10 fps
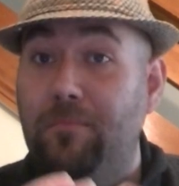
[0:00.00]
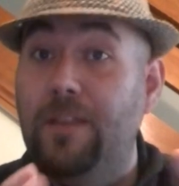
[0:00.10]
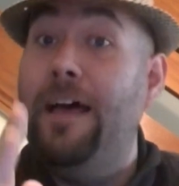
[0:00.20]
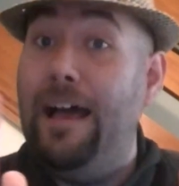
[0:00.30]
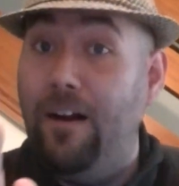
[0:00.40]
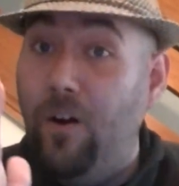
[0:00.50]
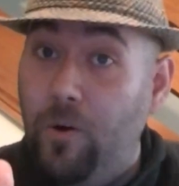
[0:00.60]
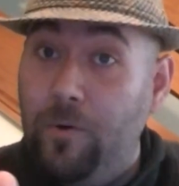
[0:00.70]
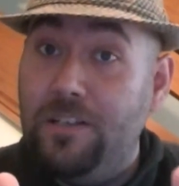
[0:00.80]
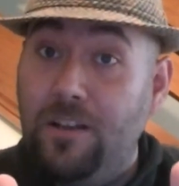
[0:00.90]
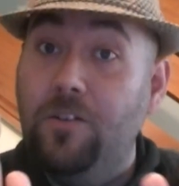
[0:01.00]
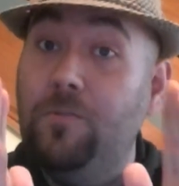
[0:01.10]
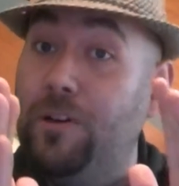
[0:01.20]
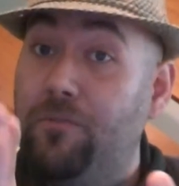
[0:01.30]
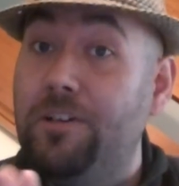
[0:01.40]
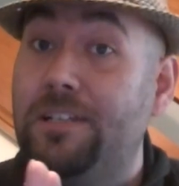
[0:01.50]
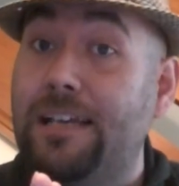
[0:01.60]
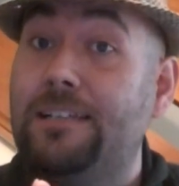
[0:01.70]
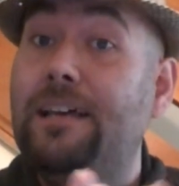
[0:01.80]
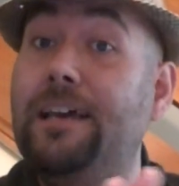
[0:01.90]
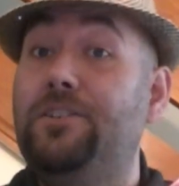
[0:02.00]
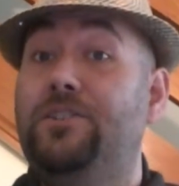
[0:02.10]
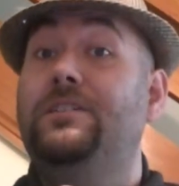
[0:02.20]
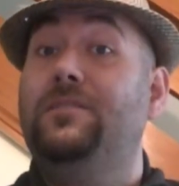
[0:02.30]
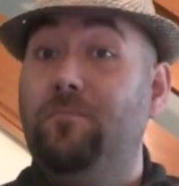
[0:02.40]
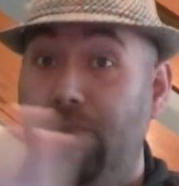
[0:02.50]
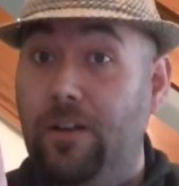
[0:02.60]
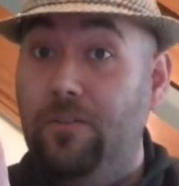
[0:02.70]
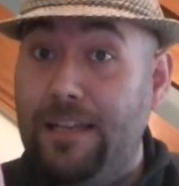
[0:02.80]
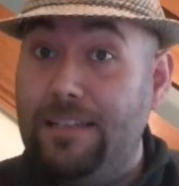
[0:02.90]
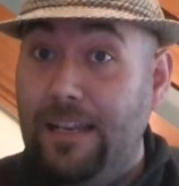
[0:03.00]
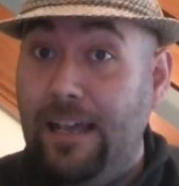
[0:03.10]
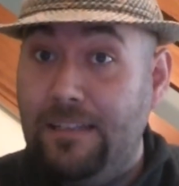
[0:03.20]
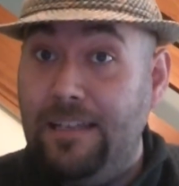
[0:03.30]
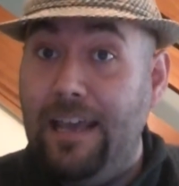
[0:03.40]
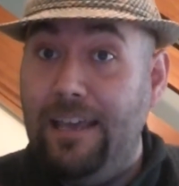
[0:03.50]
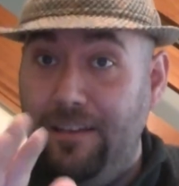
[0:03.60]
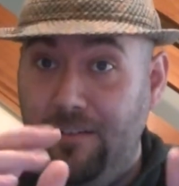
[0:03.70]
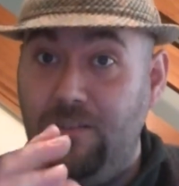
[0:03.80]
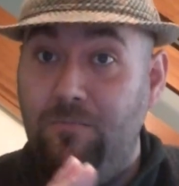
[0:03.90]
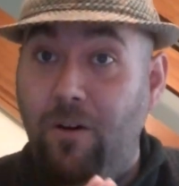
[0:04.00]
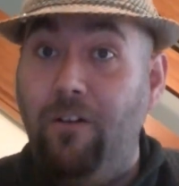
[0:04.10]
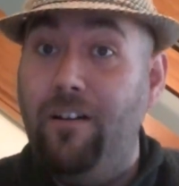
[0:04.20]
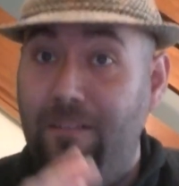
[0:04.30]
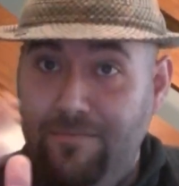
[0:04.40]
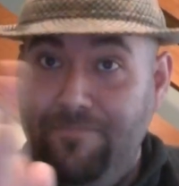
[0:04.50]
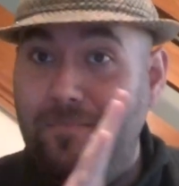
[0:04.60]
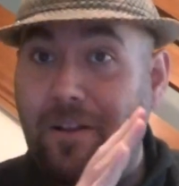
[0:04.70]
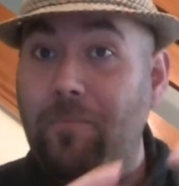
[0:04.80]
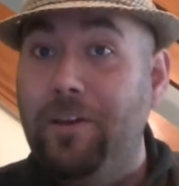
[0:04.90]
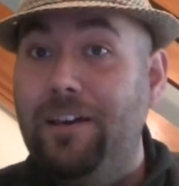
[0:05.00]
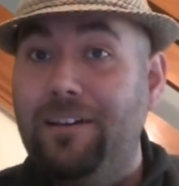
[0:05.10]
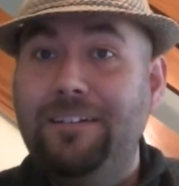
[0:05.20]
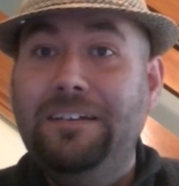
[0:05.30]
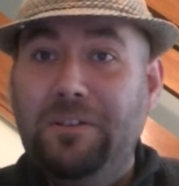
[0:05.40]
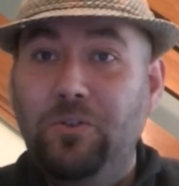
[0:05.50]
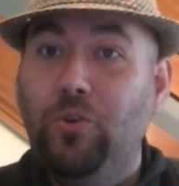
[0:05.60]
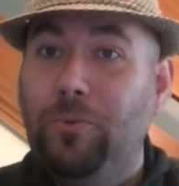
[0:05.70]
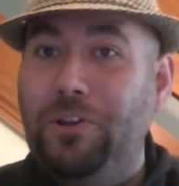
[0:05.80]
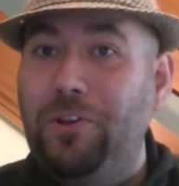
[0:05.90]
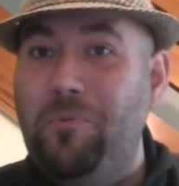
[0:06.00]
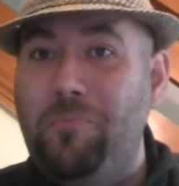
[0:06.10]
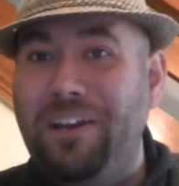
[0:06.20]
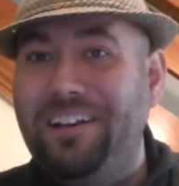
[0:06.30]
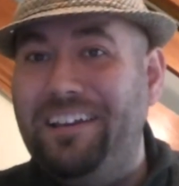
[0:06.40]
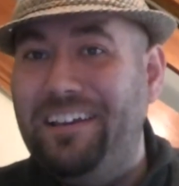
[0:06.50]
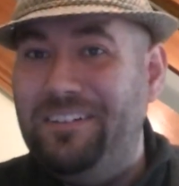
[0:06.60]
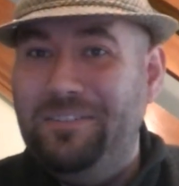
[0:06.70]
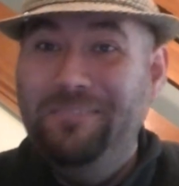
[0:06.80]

But that, I always know that when I've reached that stage, you know, that's the last day, and tomorrow I'll be a normal human being again,